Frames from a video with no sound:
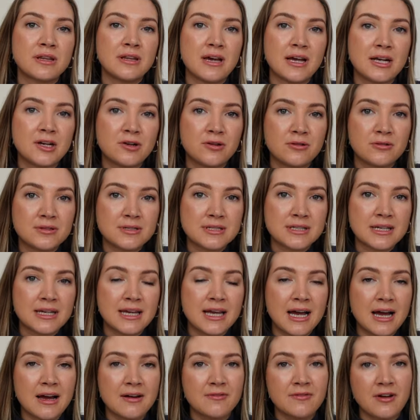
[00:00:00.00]
that I constantly
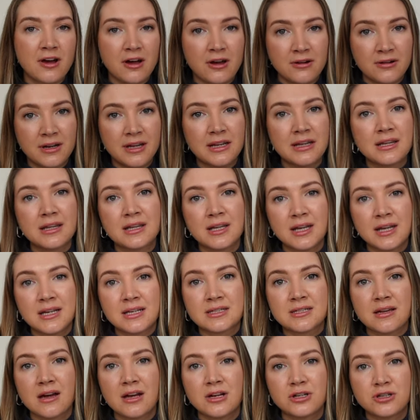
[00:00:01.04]
have only the
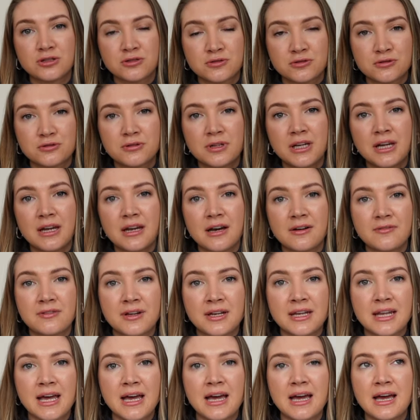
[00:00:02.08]
things that I truly love
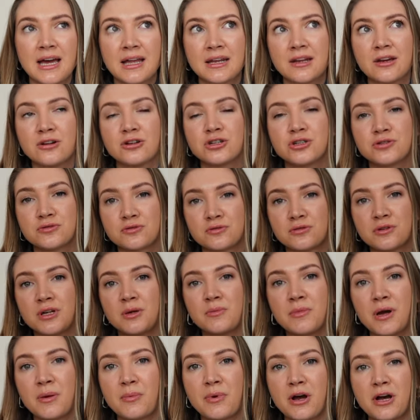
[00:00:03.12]
in there and that are truly
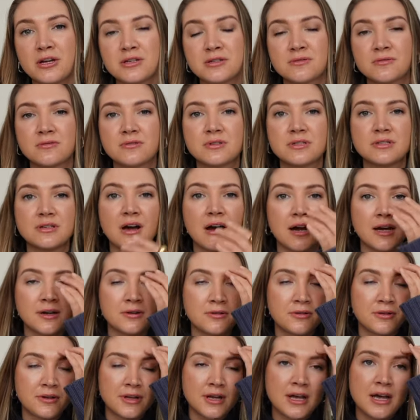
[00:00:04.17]
my personal
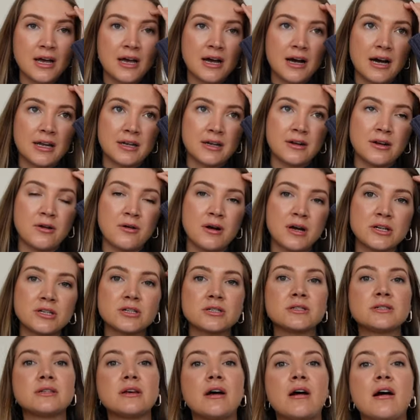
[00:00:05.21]
style. I don't know,
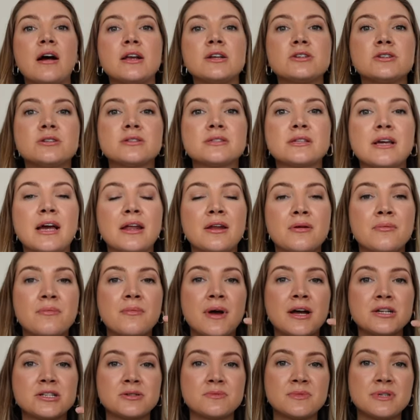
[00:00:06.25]
I just can
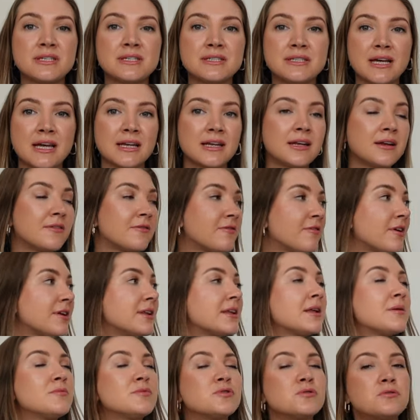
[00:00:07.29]
imagine me standing in front of
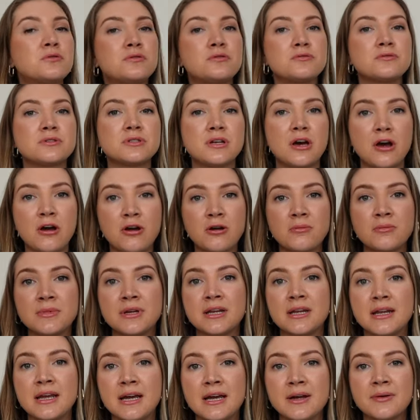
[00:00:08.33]
them doors,
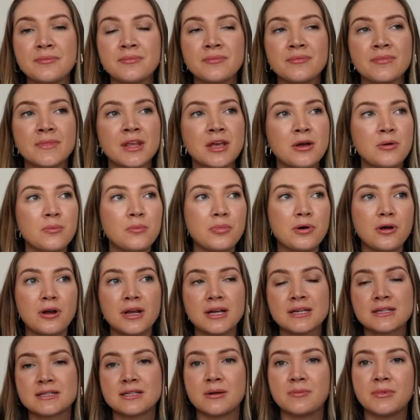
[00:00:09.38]
opening it,
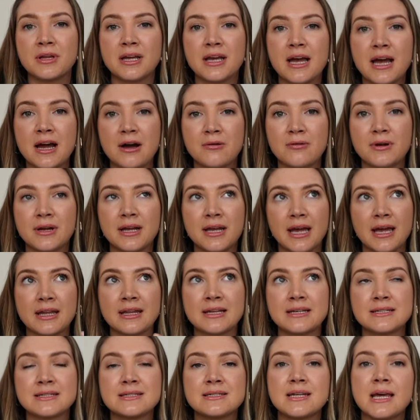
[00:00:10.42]
pulling something out and getting
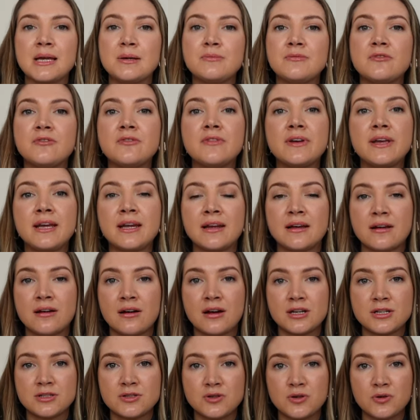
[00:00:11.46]
that same feeling
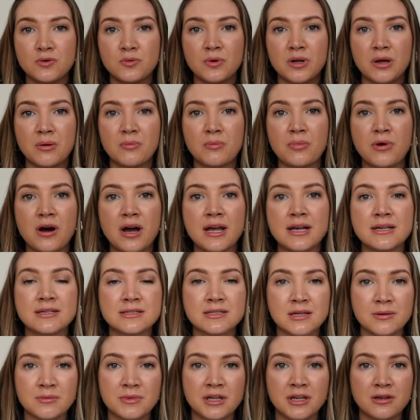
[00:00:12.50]
I do when I'm buying
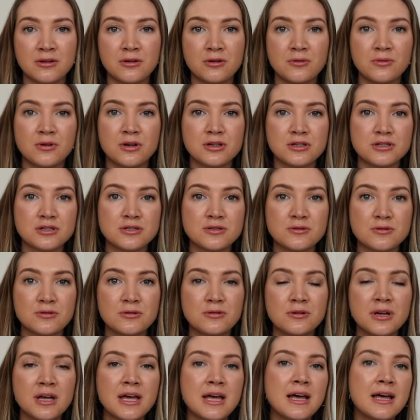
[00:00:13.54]
something new at a
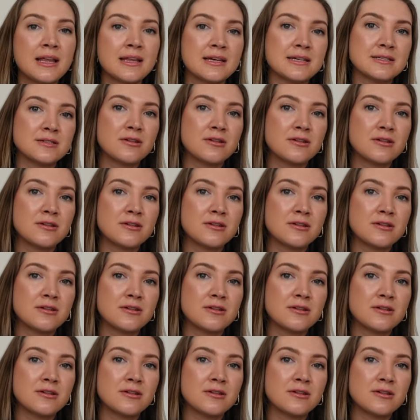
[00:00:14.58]
store. There's